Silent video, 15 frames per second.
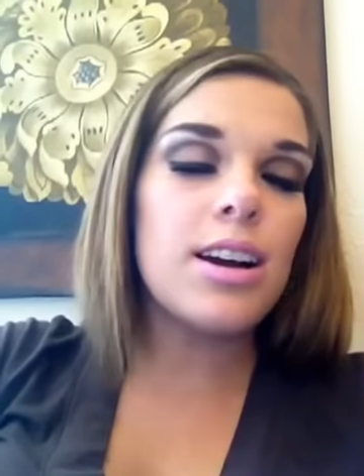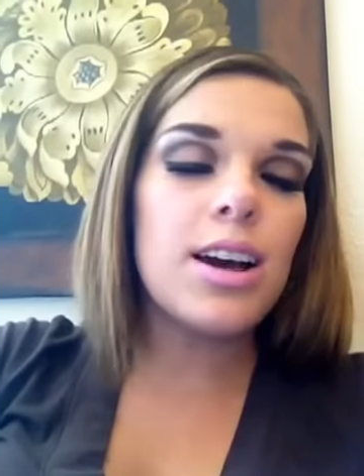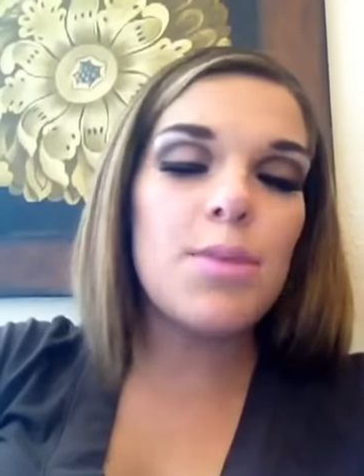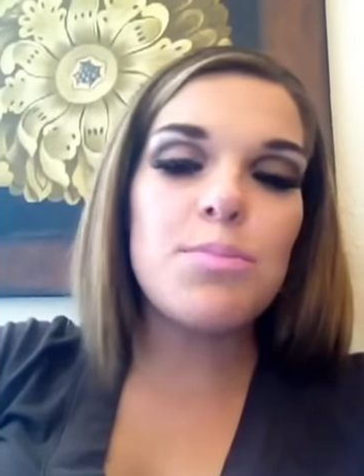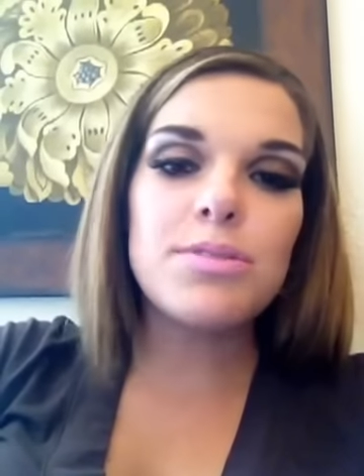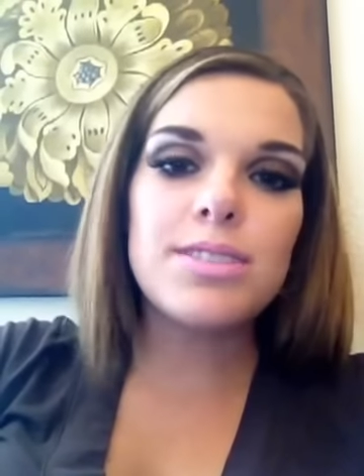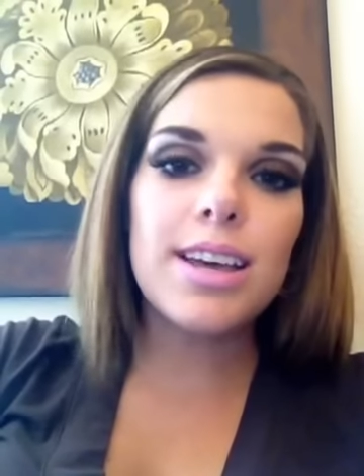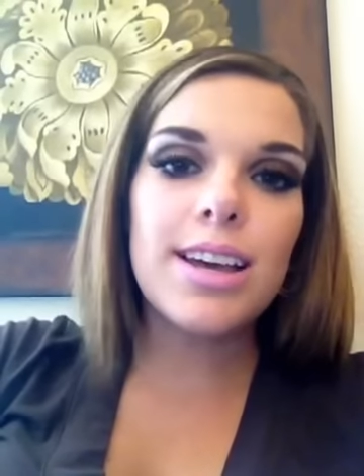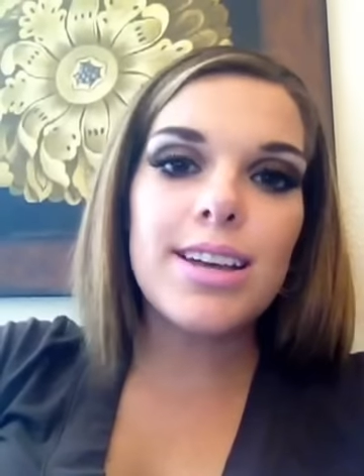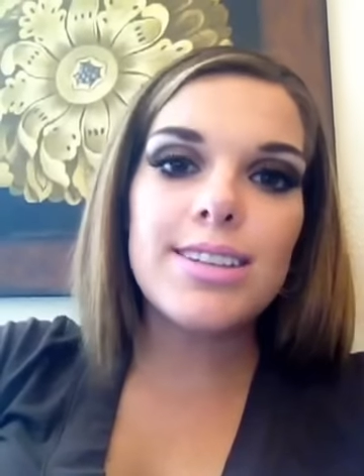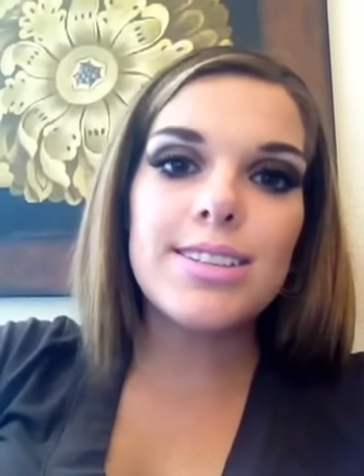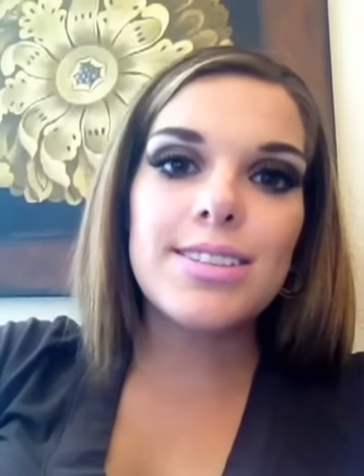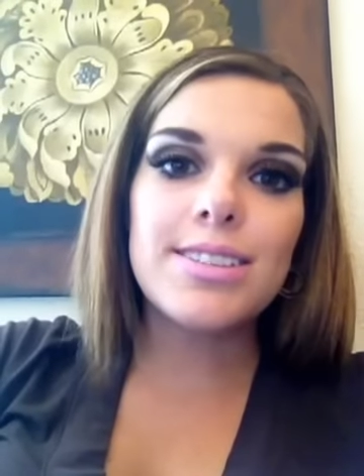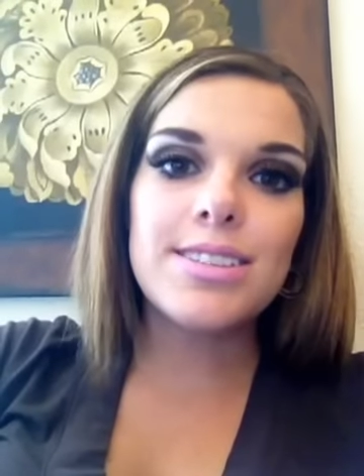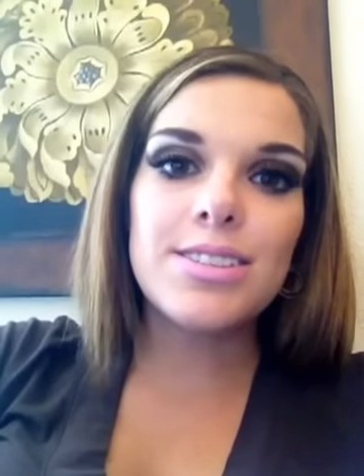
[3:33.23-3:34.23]
Couple
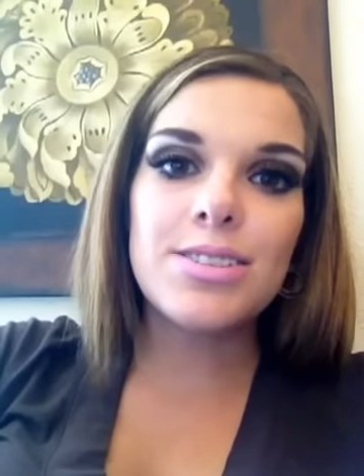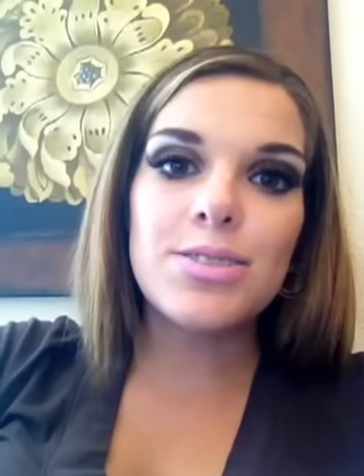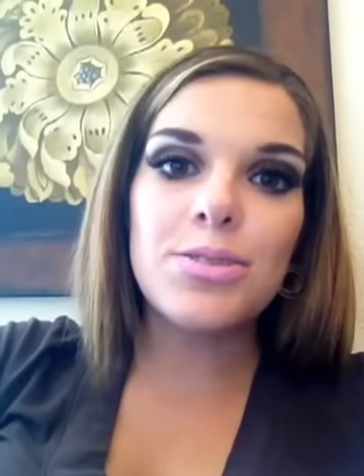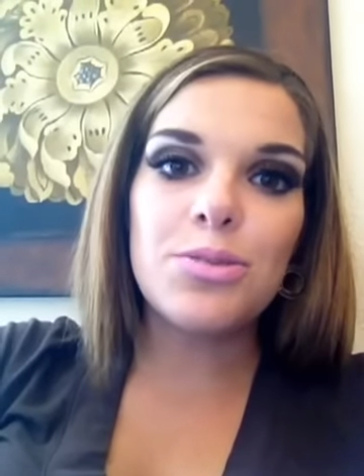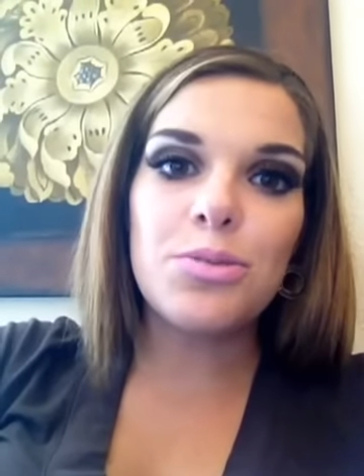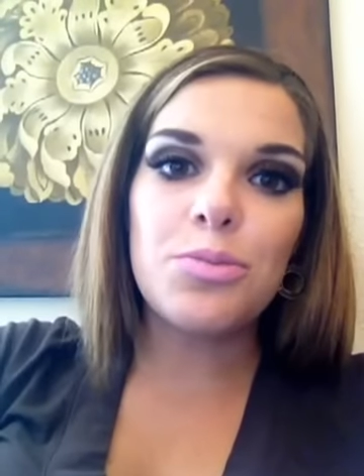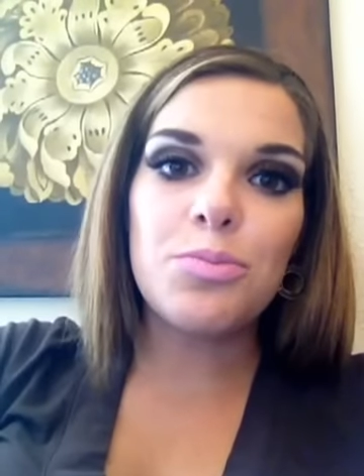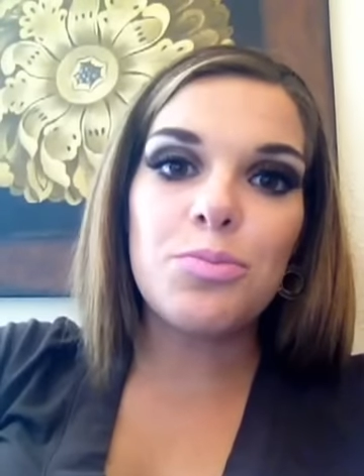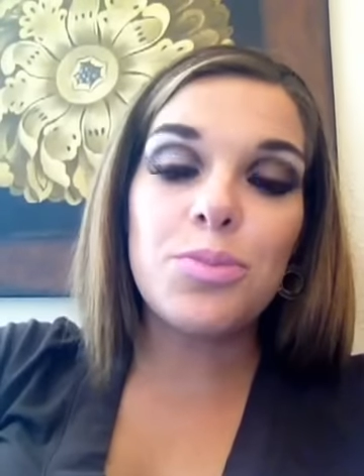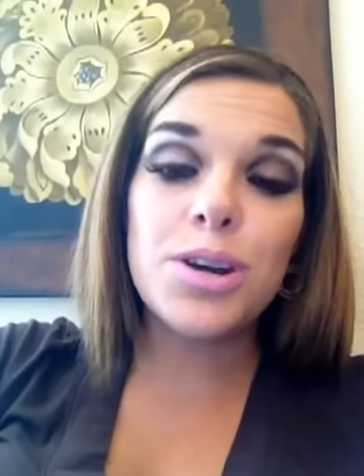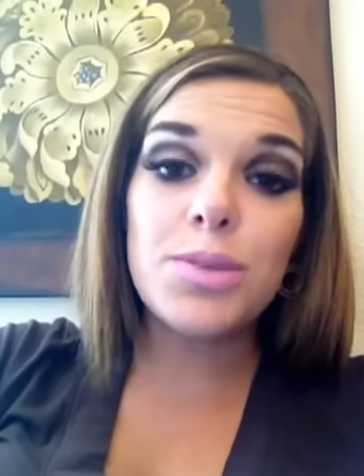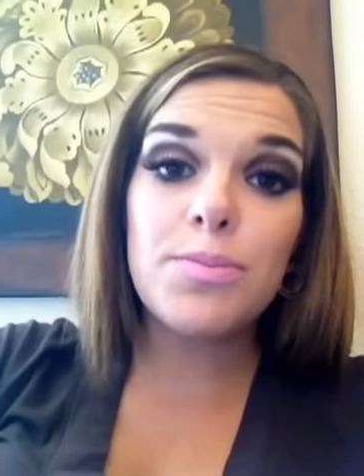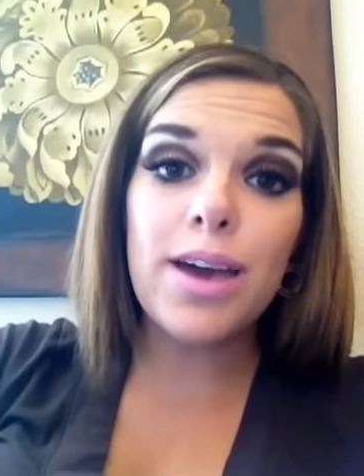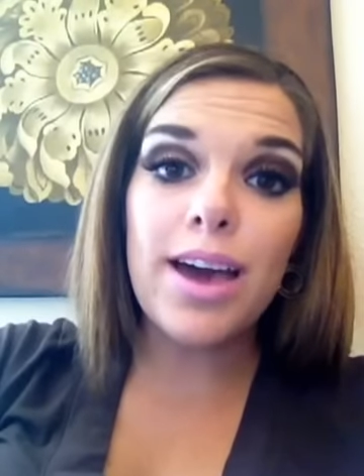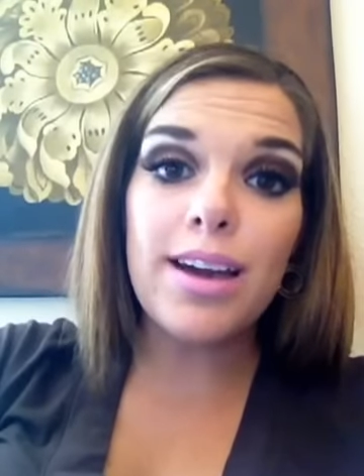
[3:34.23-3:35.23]
seconds to
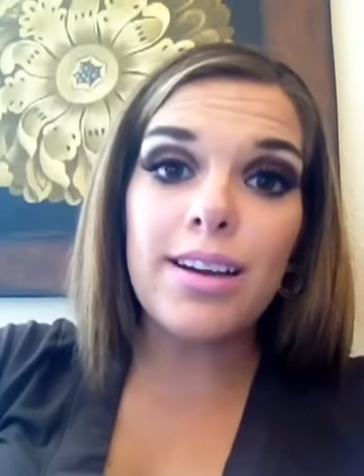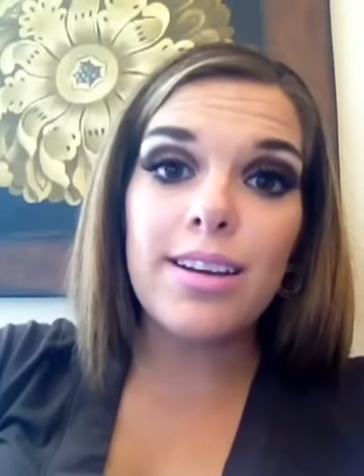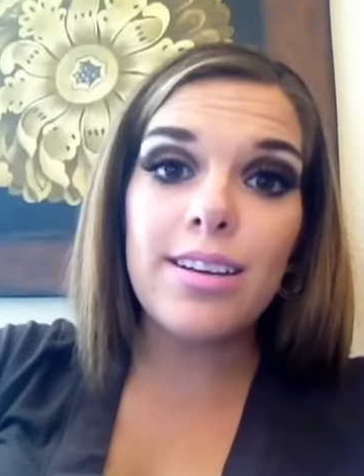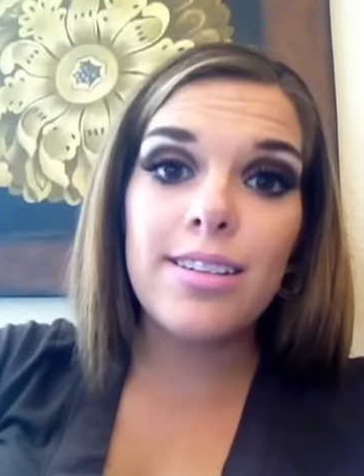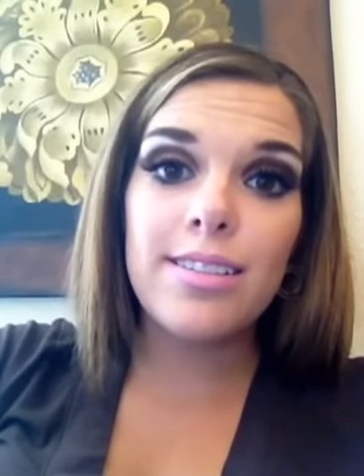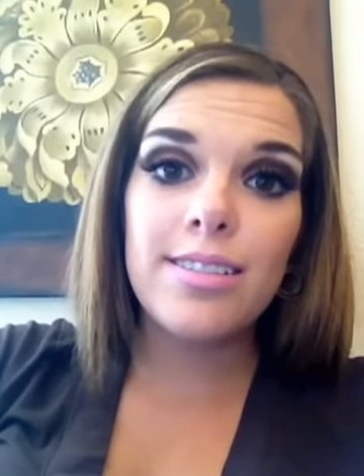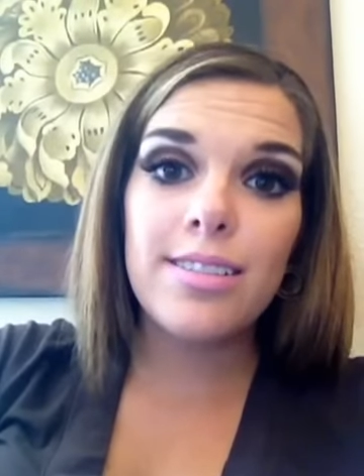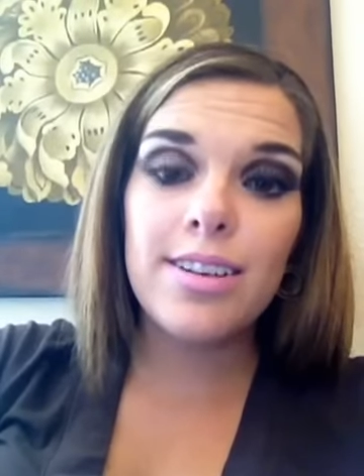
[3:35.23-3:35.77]
put it back,